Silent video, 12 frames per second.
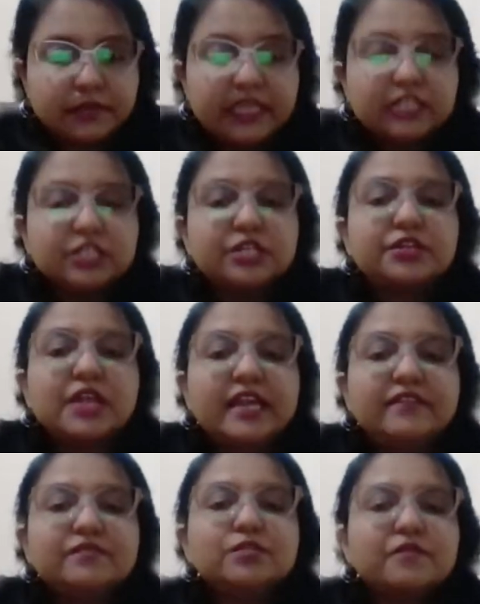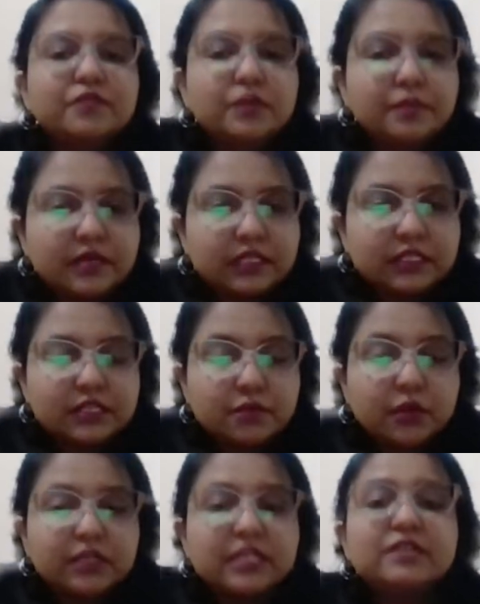major drives of the person,
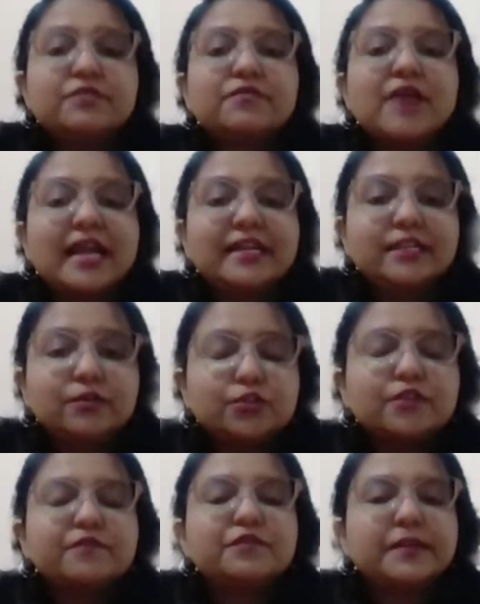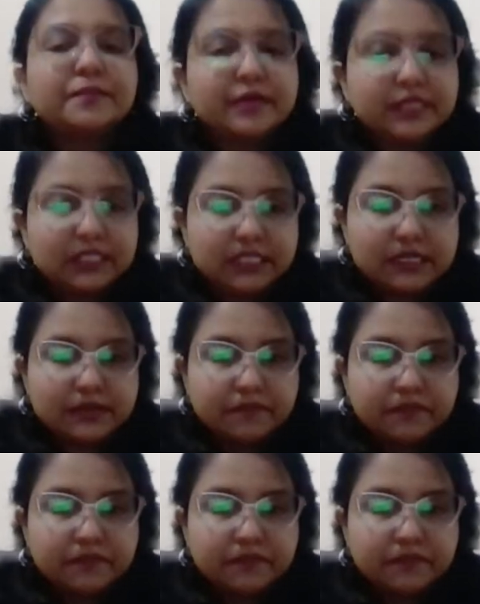what are the values of that person,